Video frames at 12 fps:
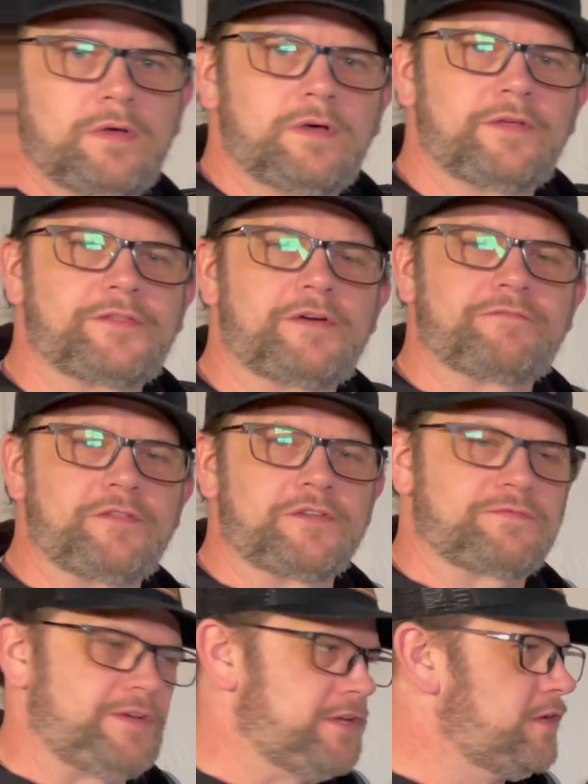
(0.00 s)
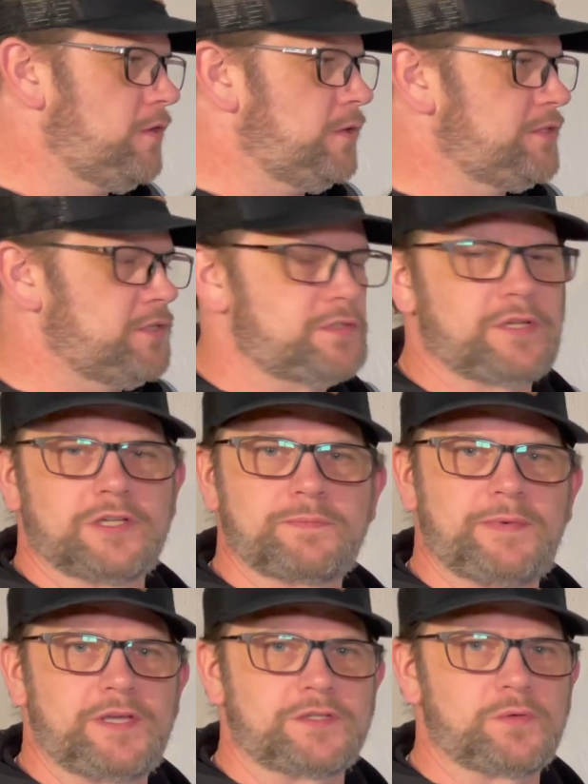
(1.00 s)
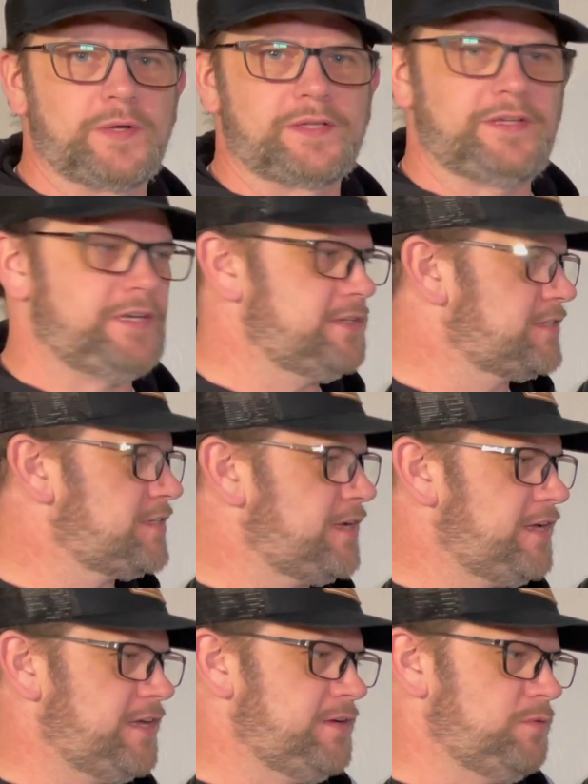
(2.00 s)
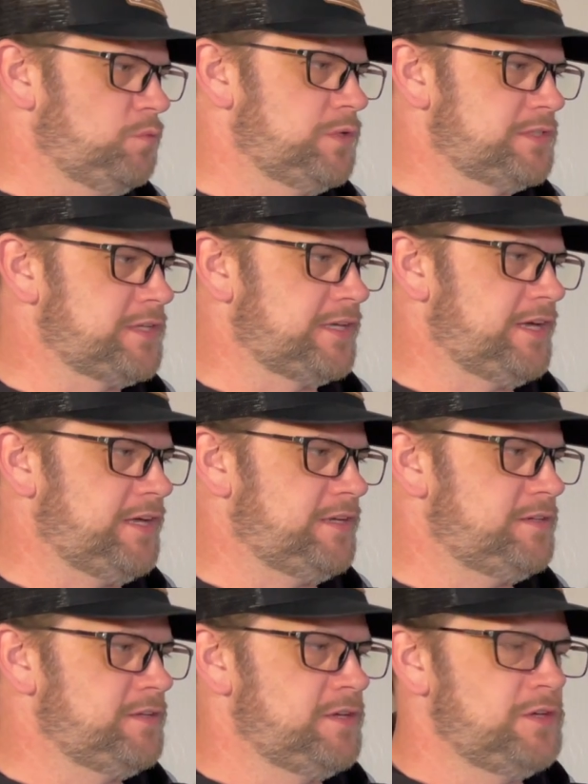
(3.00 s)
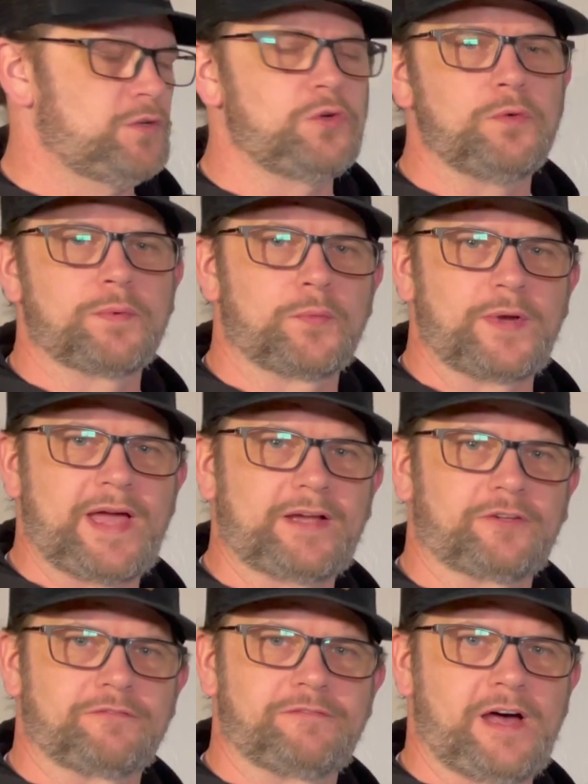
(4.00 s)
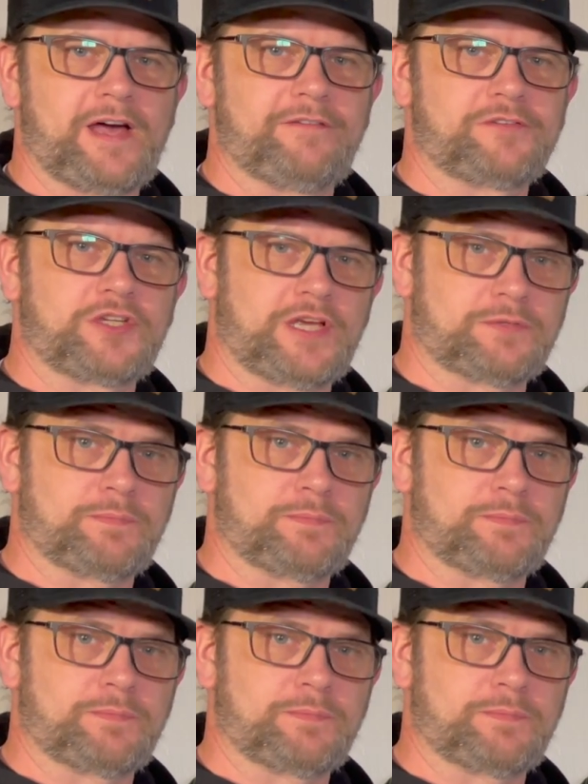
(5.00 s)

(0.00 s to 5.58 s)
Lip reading: I thought for this video I'd just touch base quickly and say, once again, Cooper Reactor 5 chest